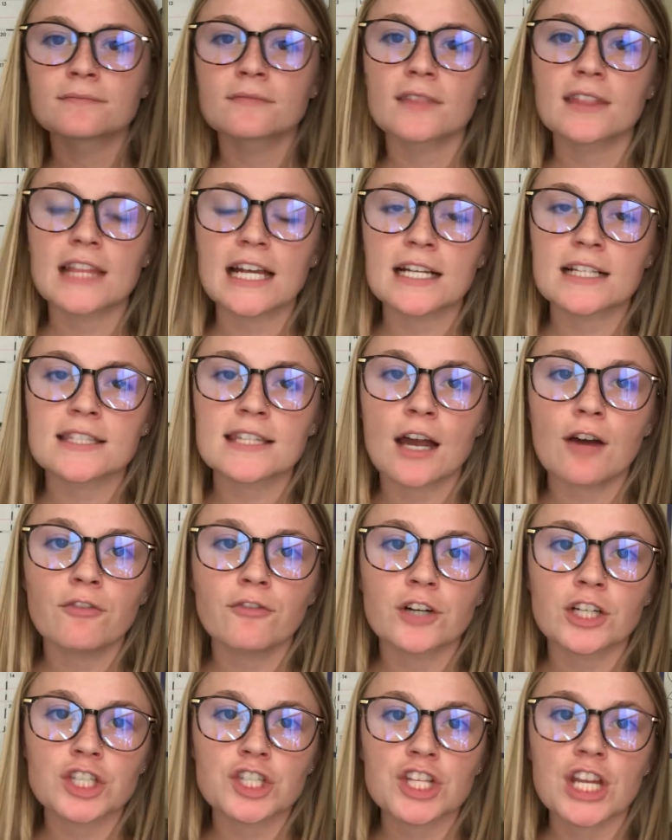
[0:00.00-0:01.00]
That's how
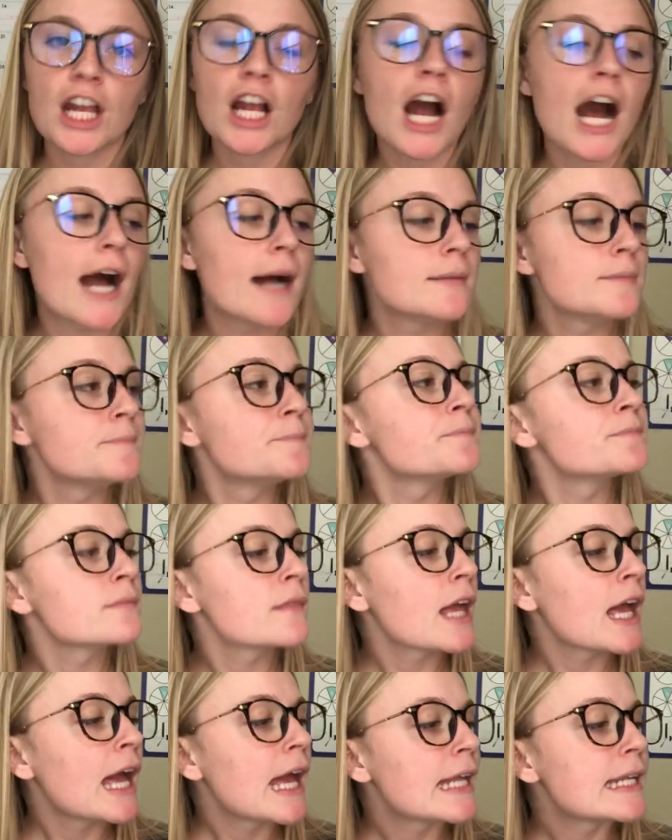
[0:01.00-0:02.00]
far she got.
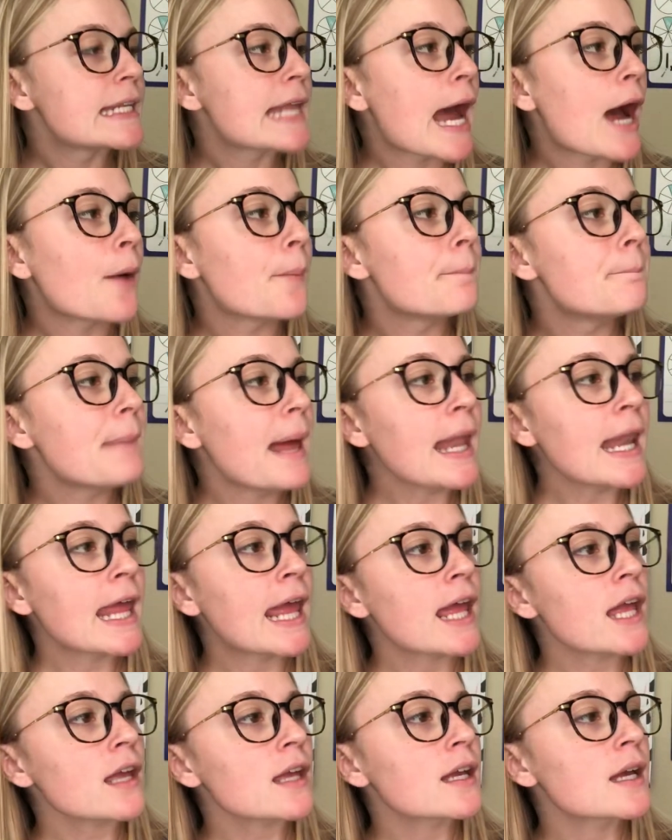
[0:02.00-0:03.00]
Now
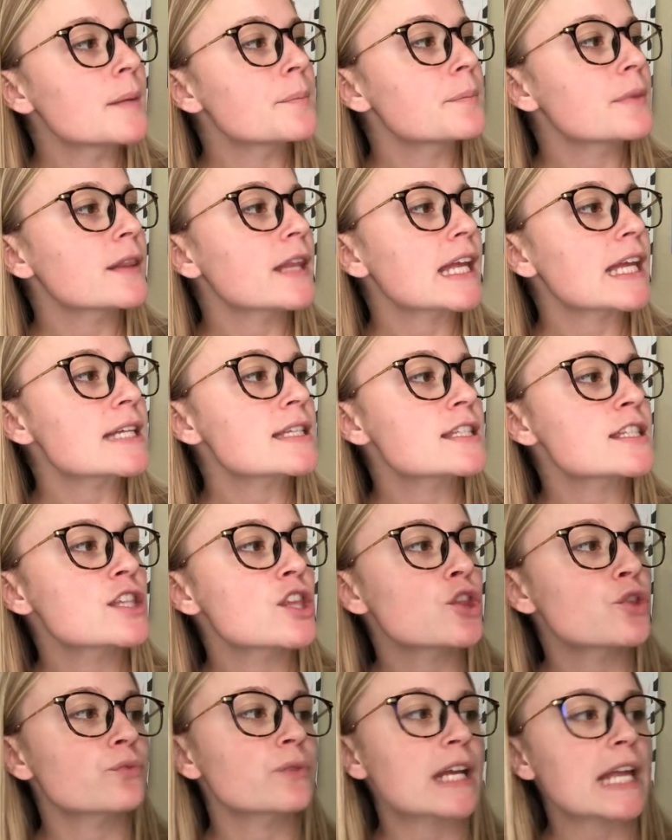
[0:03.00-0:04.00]
Bennett completes
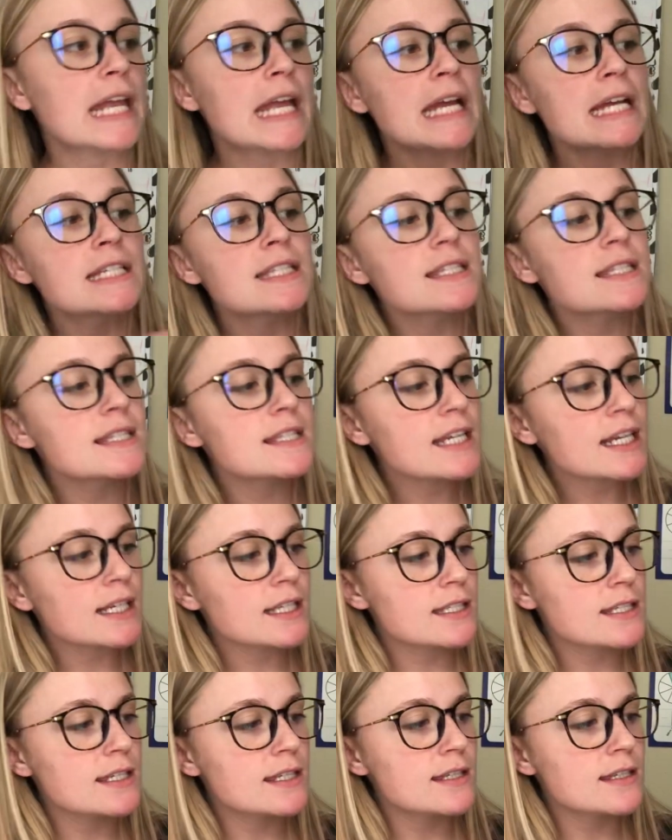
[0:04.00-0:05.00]

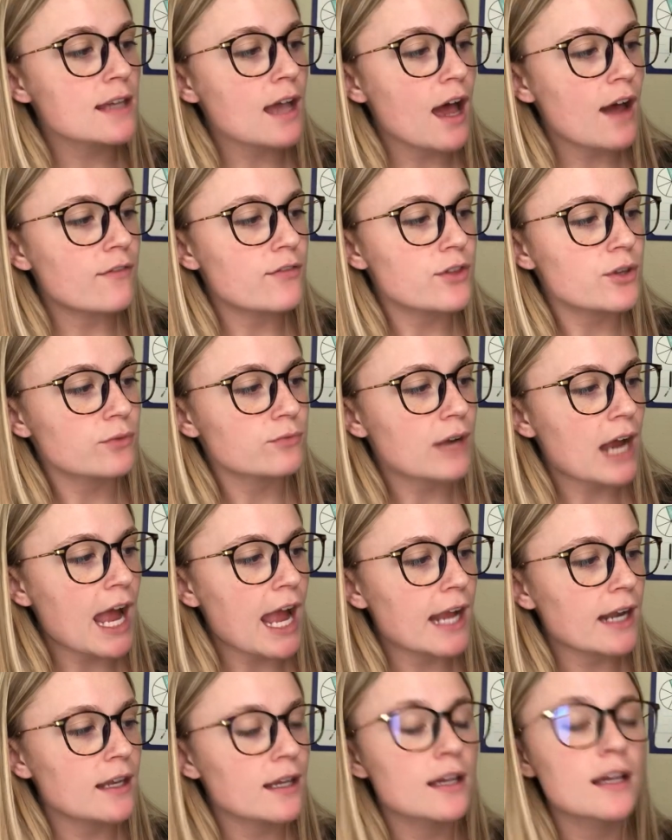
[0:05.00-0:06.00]
3/6 of the
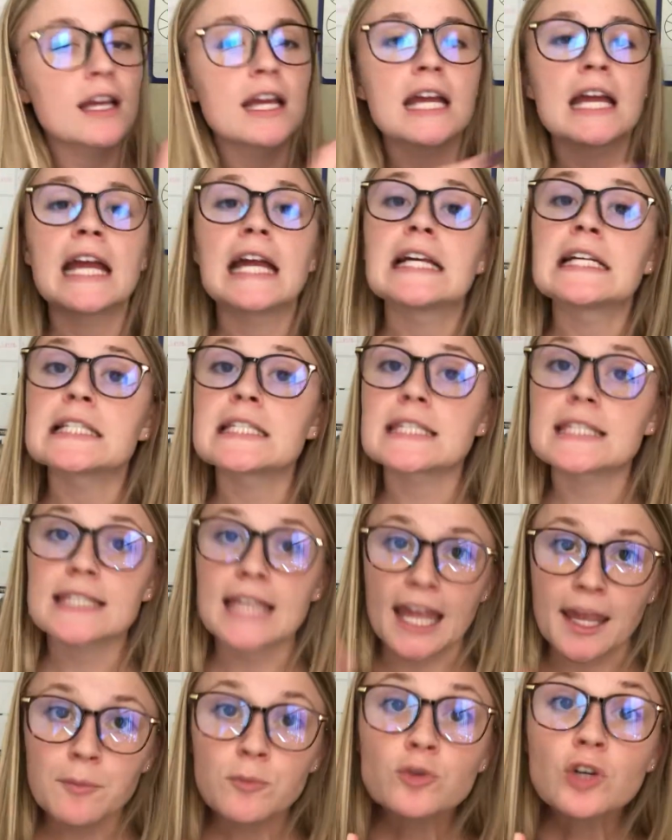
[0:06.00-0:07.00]
ride.
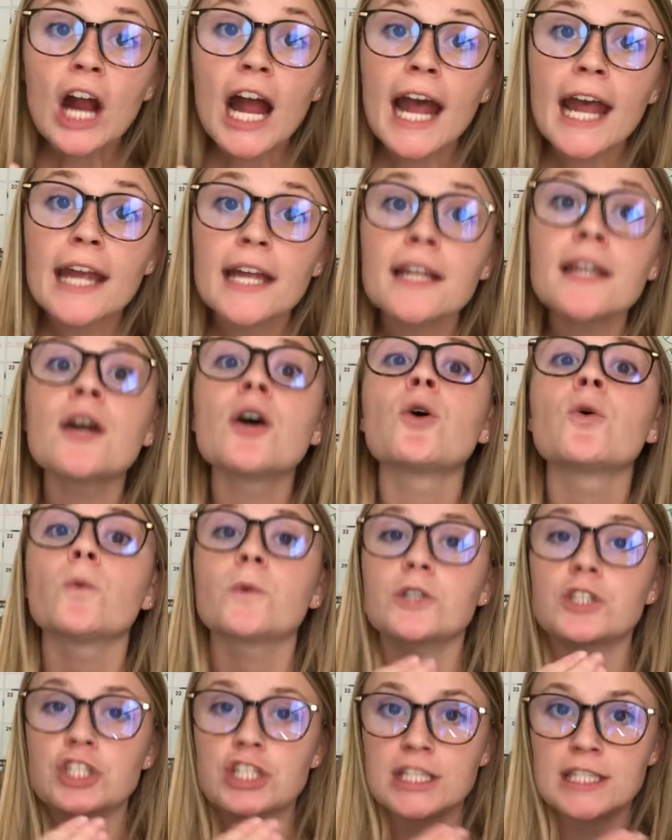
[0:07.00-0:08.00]
Same ride,
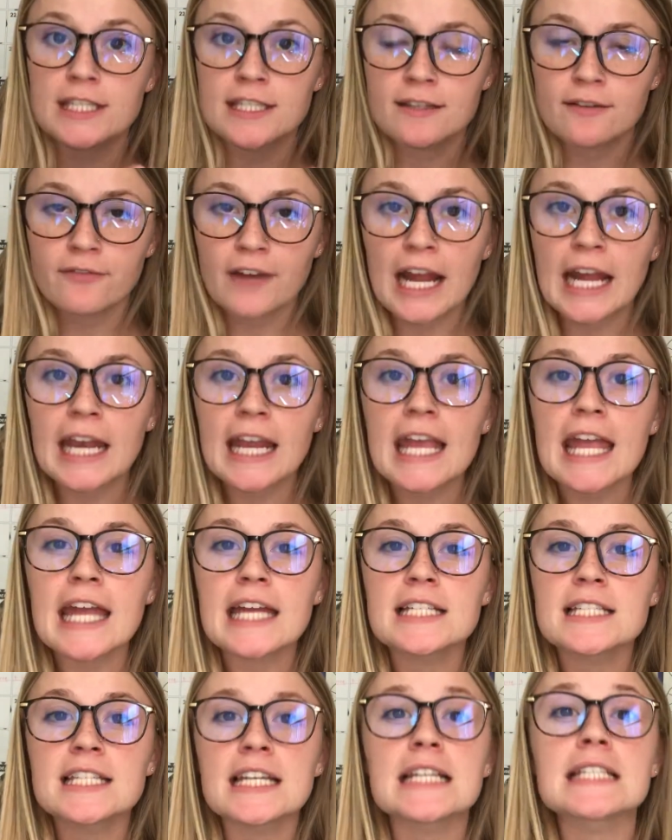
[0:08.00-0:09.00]
we're just dividing it
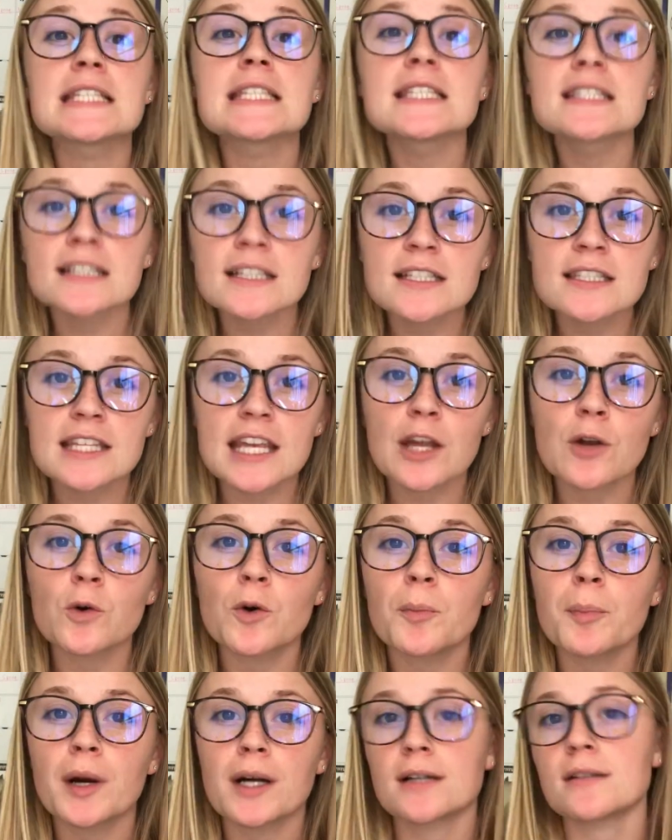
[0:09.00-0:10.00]
into 6
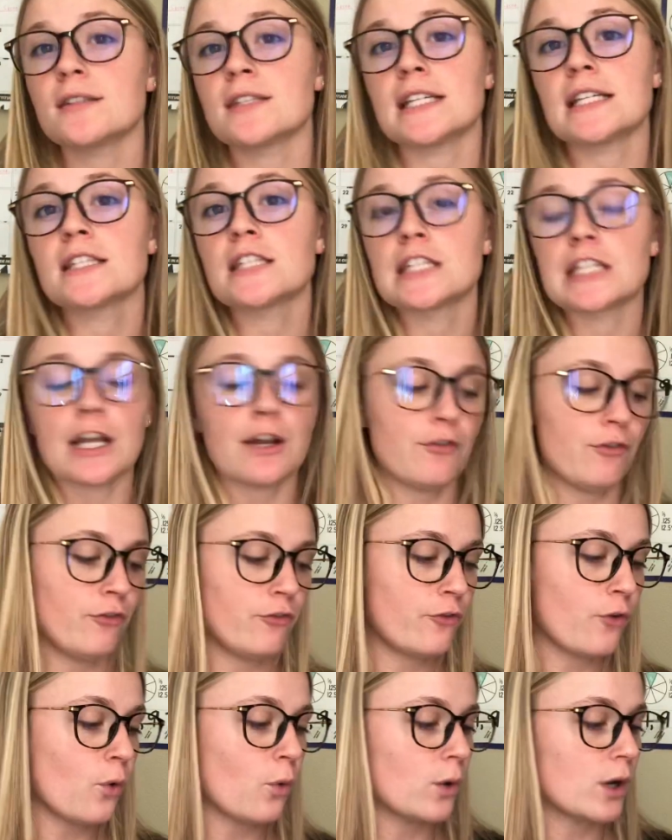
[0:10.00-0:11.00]
equal parts instead of
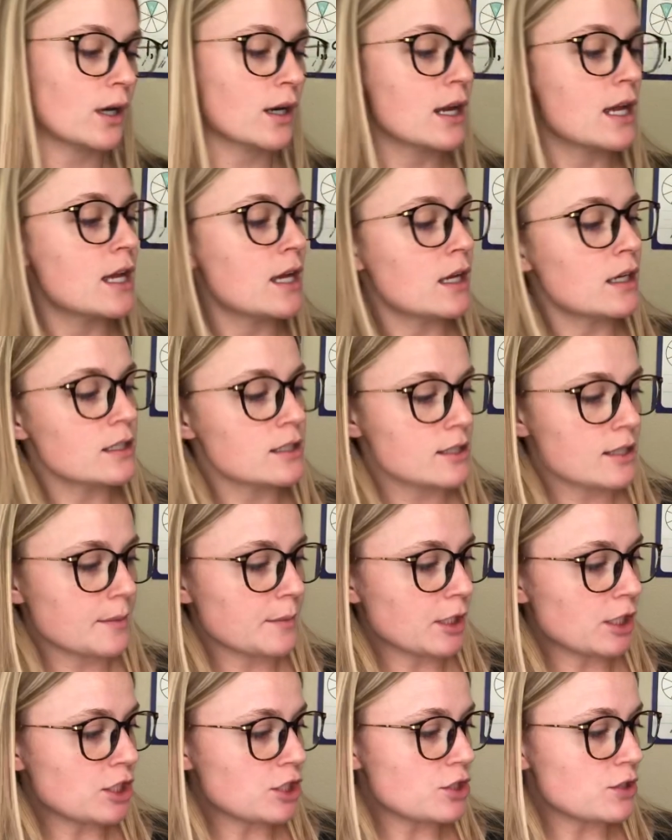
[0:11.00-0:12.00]
4. So I'm
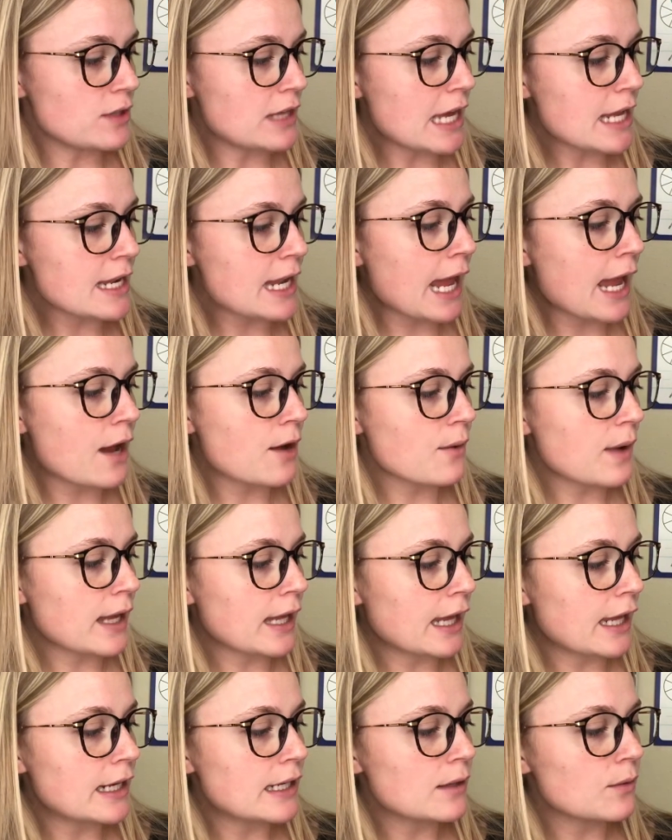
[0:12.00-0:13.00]
going to do that now,
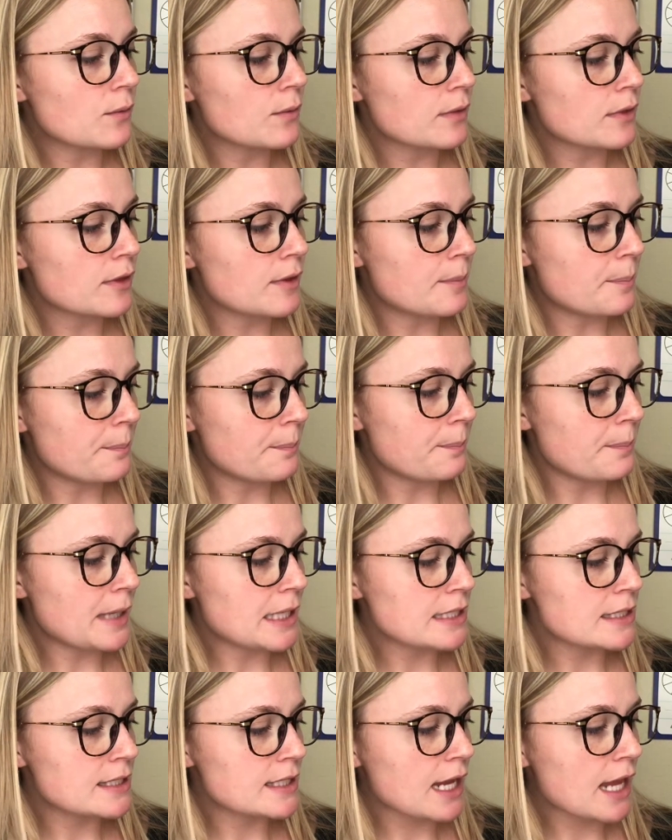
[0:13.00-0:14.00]
again, the
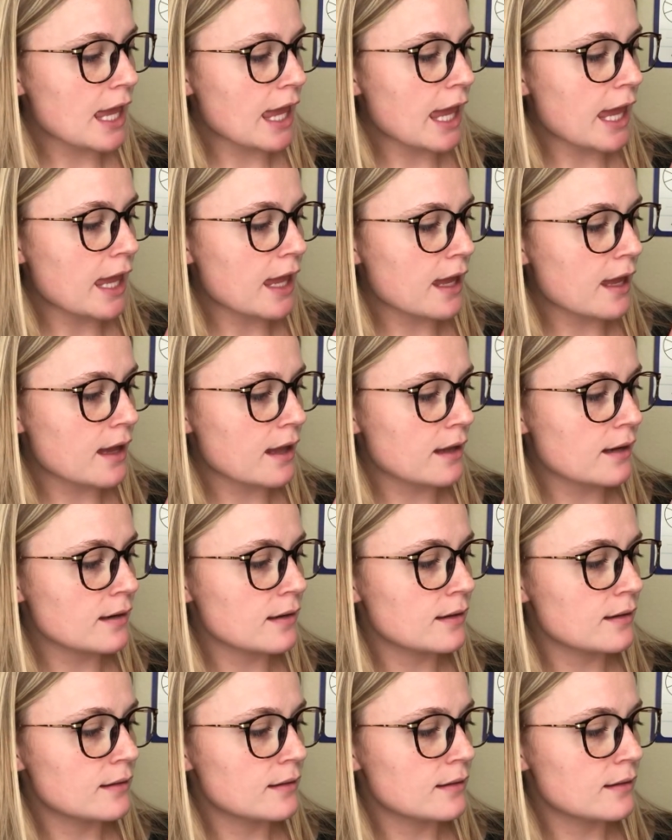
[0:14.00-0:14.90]
best I can.